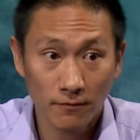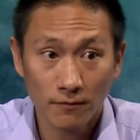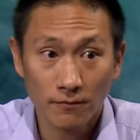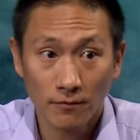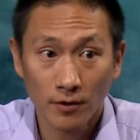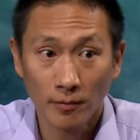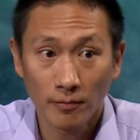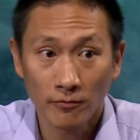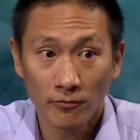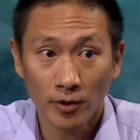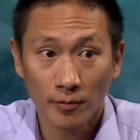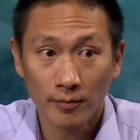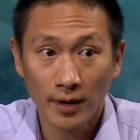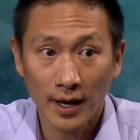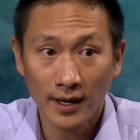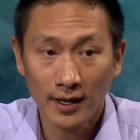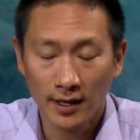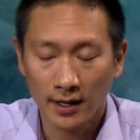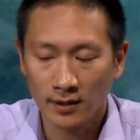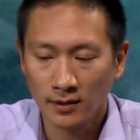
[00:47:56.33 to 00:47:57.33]
from, from
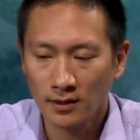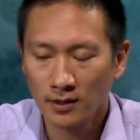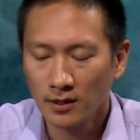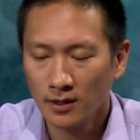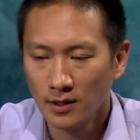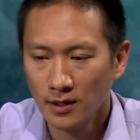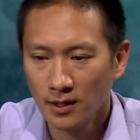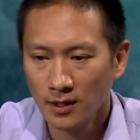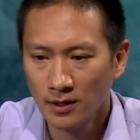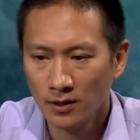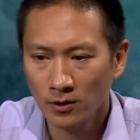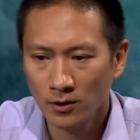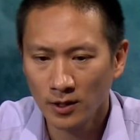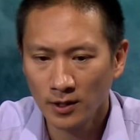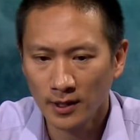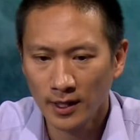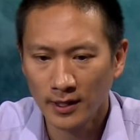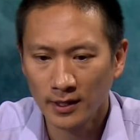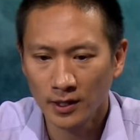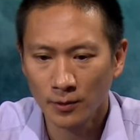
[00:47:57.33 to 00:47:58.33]
my end, it looked
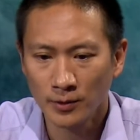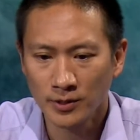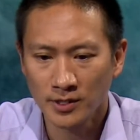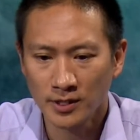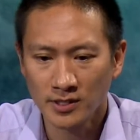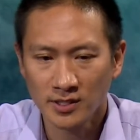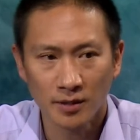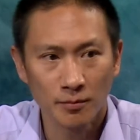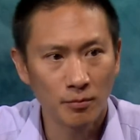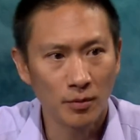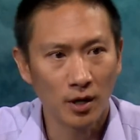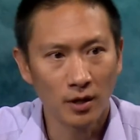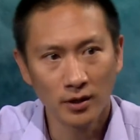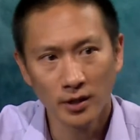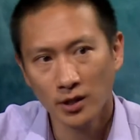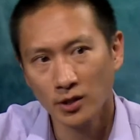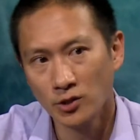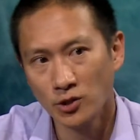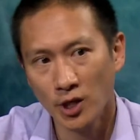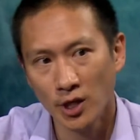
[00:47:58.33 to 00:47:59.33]
like it was a
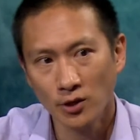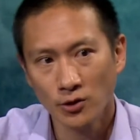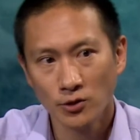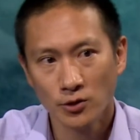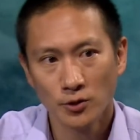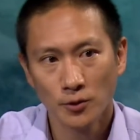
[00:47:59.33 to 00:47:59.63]
symbolic change.